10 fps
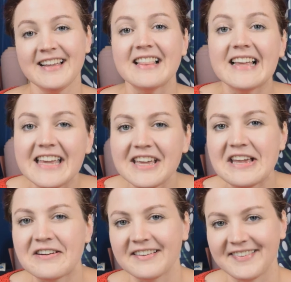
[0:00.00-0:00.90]
The key
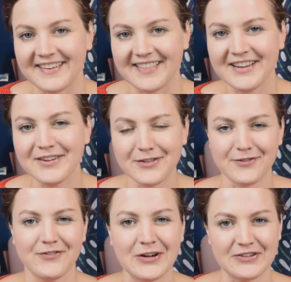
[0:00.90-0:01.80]
here is to think of the
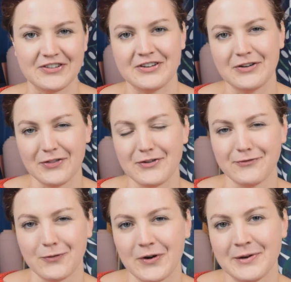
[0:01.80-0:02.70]
function, not the
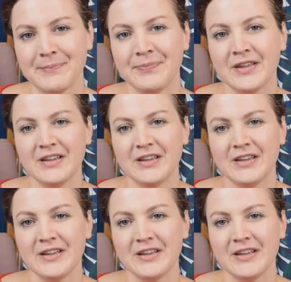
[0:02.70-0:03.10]
form.